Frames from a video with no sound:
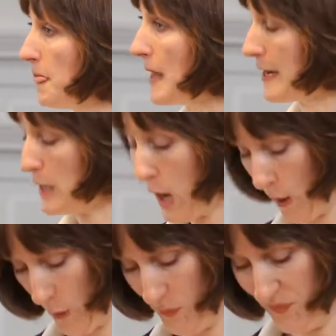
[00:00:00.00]
I
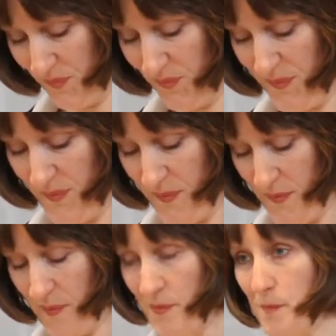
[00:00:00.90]
know,
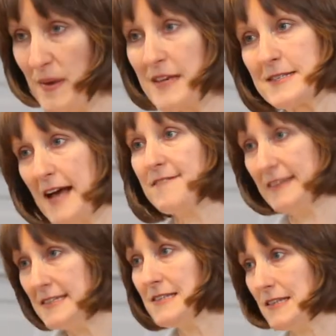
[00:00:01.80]
because
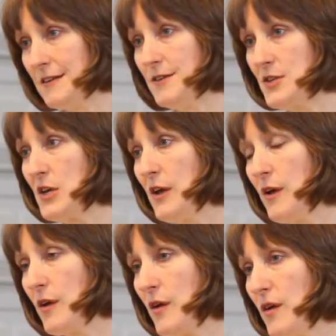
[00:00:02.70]
I've listened
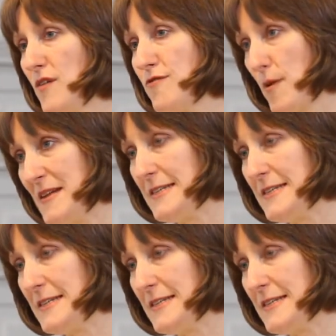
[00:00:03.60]
from a